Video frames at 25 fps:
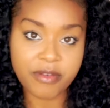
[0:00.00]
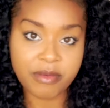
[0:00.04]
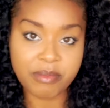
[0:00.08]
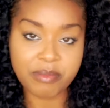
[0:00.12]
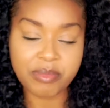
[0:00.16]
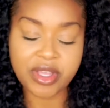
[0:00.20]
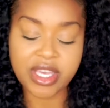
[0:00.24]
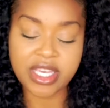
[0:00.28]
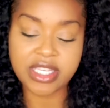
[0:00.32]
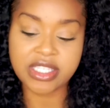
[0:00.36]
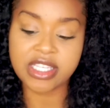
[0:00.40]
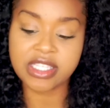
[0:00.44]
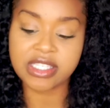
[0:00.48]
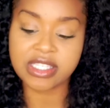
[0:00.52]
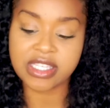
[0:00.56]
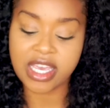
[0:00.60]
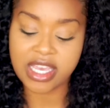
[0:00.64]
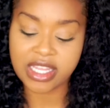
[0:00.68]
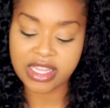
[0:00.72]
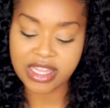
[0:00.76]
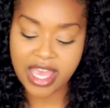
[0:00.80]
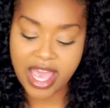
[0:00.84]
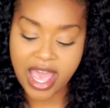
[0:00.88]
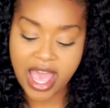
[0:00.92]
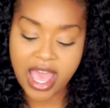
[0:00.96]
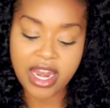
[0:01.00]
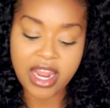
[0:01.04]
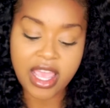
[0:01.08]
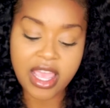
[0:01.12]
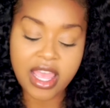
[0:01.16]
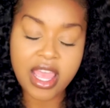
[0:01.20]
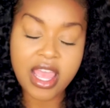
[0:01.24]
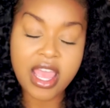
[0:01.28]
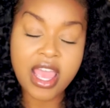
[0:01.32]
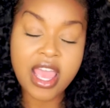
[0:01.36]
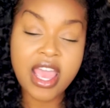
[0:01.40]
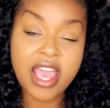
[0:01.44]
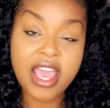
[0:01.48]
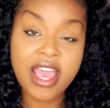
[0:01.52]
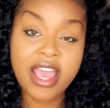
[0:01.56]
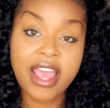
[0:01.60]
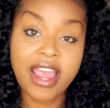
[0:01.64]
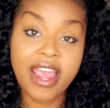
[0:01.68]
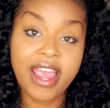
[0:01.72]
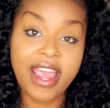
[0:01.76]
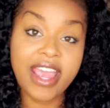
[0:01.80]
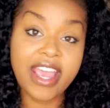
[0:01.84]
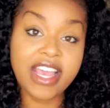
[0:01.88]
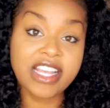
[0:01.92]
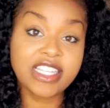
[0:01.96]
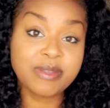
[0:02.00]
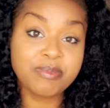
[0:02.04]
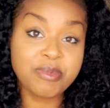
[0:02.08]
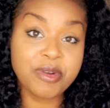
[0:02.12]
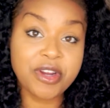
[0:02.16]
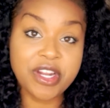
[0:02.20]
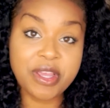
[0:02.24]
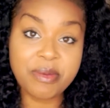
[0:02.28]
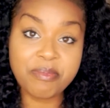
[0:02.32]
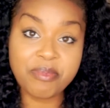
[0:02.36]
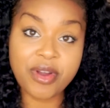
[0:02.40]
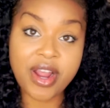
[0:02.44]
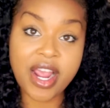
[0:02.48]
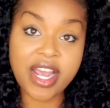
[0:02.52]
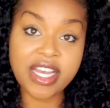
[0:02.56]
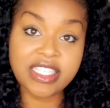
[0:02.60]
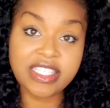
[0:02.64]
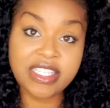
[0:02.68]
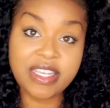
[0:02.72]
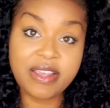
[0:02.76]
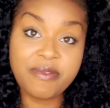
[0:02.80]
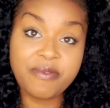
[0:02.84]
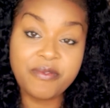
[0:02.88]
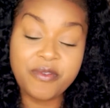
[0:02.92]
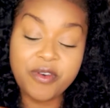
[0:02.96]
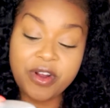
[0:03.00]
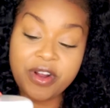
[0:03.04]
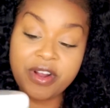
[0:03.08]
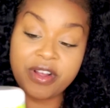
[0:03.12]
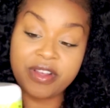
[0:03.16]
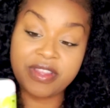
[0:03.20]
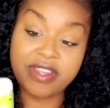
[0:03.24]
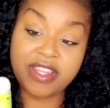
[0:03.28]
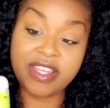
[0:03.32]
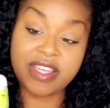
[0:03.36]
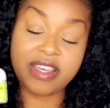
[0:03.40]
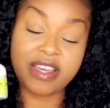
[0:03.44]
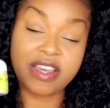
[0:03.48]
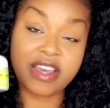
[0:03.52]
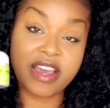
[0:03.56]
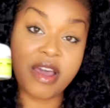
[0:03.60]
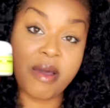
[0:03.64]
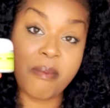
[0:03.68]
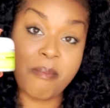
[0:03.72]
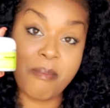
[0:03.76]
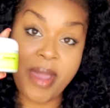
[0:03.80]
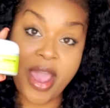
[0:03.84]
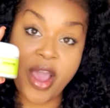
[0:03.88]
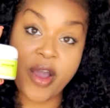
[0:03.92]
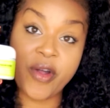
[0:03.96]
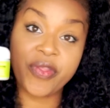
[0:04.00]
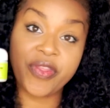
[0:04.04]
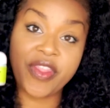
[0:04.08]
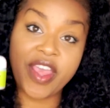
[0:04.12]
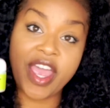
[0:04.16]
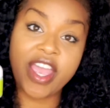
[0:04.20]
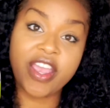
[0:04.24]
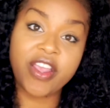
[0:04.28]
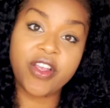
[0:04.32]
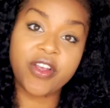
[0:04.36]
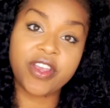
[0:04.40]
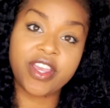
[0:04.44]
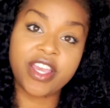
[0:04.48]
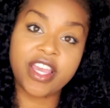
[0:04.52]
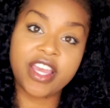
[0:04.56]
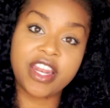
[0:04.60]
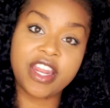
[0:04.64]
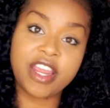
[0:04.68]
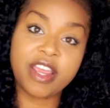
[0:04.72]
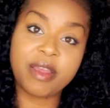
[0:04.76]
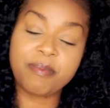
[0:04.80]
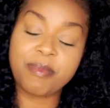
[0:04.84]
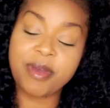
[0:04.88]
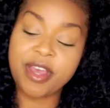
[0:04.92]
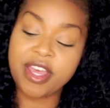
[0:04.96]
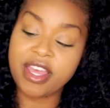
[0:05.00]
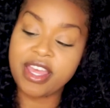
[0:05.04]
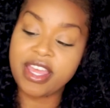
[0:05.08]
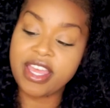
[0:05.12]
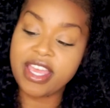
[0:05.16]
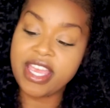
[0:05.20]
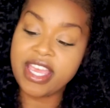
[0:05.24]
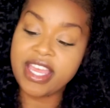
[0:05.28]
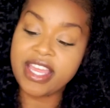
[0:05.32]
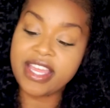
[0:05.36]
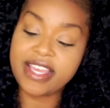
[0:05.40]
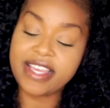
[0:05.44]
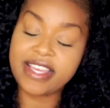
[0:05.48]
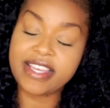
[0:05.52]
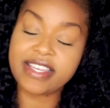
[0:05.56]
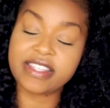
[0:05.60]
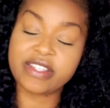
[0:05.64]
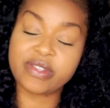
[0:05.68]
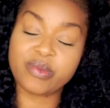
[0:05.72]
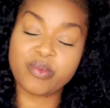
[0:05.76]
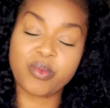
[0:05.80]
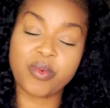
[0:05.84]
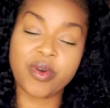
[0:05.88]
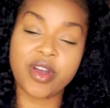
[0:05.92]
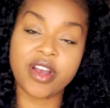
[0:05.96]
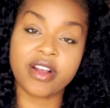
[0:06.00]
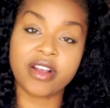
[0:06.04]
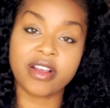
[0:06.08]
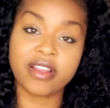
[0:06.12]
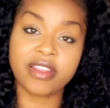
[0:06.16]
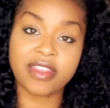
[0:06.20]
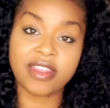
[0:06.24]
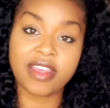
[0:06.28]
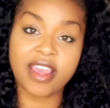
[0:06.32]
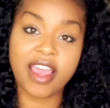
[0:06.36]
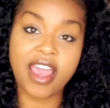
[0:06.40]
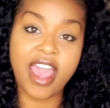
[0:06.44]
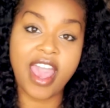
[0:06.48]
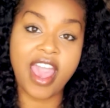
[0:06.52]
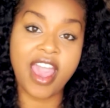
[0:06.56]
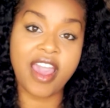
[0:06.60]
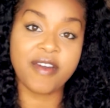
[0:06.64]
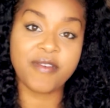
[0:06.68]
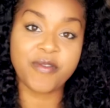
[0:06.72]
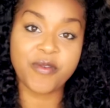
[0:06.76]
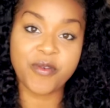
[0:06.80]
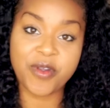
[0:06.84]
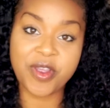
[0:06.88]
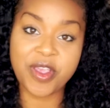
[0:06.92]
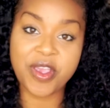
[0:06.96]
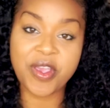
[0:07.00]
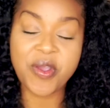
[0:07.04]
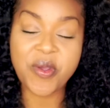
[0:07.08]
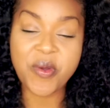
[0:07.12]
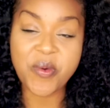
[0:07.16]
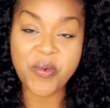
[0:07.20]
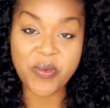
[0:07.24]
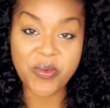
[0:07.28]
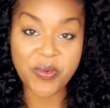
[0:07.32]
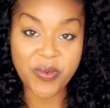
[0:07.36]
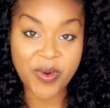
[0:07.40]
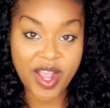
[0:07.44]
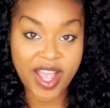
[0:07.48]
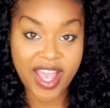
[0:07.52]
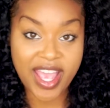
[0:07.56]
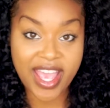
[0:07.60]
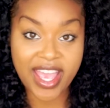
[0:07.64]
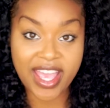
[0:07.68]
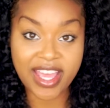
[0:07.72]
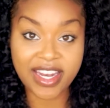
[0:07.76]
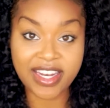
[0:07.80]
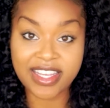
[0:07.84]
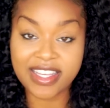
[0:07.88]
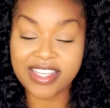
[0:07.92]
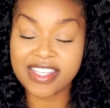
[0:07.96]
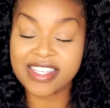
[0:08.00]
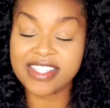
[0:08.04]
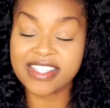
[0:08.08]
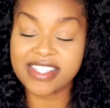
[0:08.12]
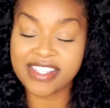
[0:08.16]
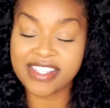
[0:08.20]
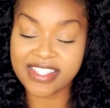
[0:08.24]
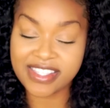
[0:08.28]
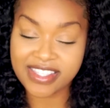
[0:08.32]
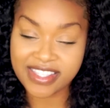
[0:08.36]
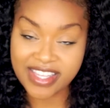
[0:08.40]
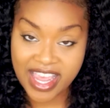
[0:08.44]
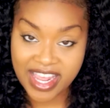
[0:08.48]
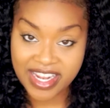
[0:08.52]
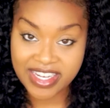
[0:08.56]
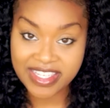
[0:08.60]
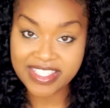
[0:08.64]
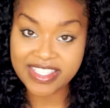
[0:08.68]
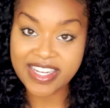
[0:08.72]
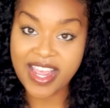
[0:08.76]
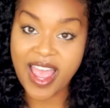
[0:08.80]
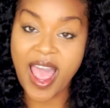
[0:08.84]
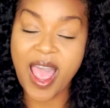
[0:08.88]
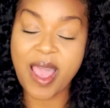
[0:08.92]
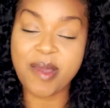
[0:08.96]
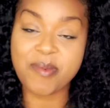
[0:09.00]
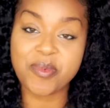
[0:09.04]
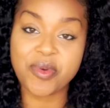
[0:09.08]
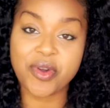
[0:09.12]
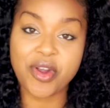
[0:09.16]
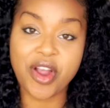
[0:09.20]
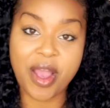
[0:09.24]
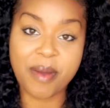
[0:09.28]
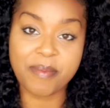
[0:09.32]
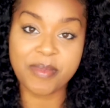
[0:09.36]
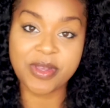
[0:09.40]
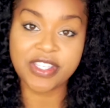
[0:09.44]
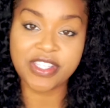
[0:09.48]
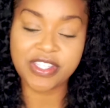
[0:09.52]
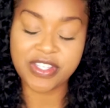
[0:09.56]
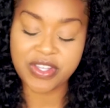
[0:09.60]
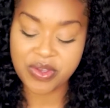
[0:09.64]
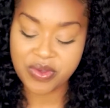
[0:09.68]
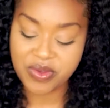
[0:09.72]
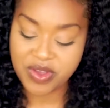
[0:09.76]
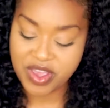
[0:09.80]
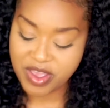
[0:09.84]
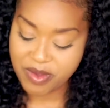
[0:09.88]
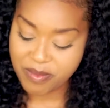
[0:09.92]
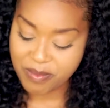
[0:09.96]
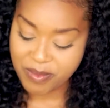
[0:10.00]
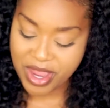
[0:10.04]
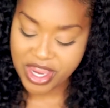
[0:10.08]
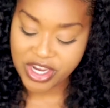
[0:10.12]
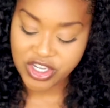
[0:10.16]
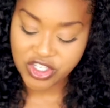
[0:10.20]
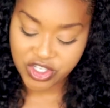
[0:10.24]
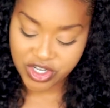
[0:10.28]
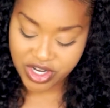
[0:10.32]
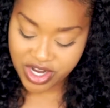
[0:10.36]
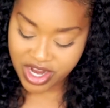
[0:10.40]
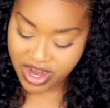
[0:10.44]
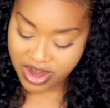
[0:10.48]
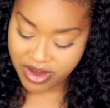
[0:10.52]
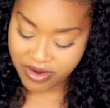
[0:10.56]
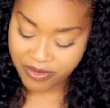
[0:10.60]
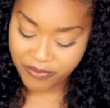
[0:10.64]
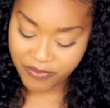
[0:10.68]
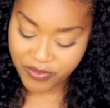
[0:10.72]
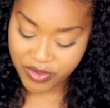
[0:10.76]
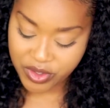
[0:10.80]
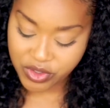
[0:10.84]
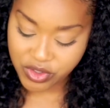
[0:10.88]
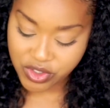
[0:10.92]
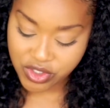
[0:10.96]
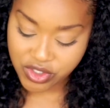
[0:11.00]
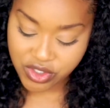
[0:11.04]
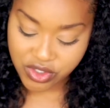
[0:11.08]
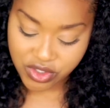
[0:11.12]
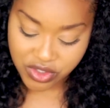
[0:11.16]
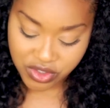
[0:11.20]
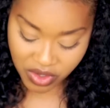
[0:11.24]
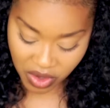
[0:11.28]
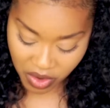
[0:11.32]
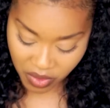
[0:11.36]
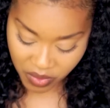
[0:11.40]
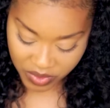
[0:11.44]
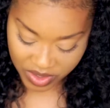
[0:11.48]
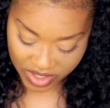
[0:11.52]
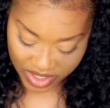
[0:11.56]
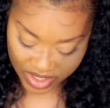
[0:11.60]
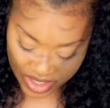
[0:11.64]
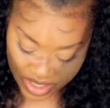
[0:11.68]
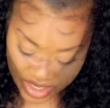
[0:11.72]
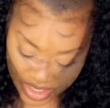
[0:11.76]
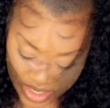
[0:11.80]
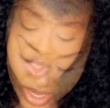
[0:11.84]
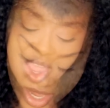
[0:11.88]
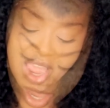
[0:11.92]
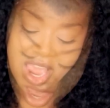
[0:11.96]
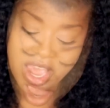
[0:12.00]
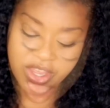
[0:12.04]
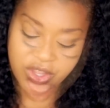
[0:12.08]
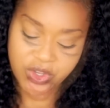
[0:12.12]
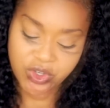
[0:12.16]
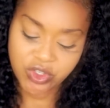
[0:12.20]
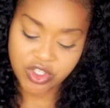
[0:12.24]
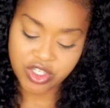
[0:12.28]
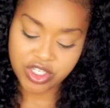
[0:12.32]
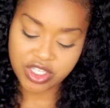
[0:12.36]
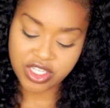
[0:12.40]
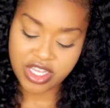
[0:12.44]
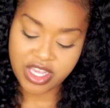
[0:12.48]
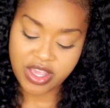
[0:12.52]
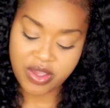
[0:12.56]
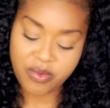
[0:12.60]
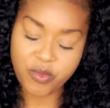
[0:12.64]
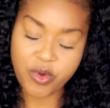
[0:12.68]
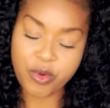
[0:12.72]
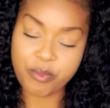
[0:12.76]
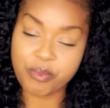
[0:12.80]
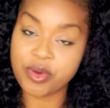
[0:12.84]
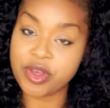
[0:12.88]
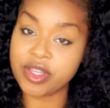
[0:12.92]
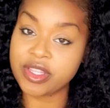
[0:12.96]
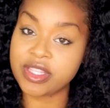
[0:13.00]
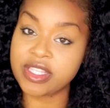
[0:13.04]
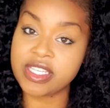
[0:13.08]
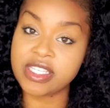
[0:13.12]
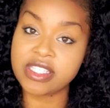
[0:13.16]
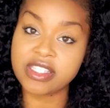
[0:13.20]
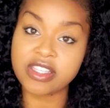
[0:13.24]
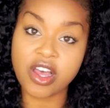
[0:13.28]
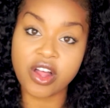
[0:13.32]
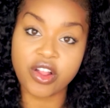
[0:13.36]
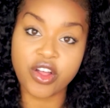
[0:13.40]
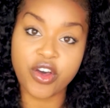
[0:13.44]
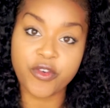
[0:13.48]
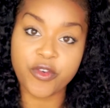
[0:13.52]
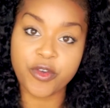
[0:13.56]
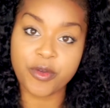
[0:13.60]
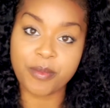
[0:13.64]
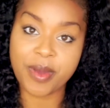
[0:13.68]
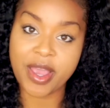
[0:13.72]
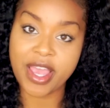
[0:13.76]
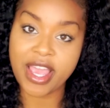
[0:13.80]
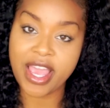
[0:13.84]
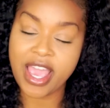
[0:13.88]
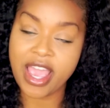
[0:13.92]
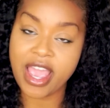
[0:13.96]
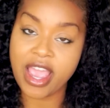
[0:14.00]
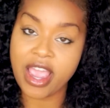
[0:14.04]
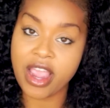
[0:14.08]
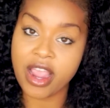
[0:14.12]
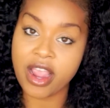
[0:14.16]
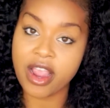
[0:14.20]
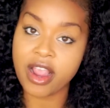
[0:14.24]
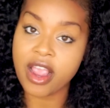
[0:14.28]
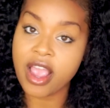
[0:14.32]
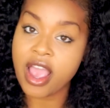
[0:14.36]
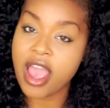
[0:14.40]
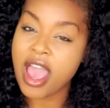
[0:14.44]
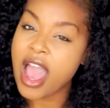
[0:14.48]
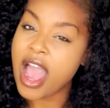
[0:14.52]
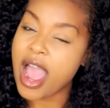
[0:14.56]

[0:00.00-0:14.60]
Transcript: and places like that. It's pretty pricey for the amount that you're getting, but it is worth every red cent. I promise you, it makes your hair feel so good. I usually will put this all over my hair.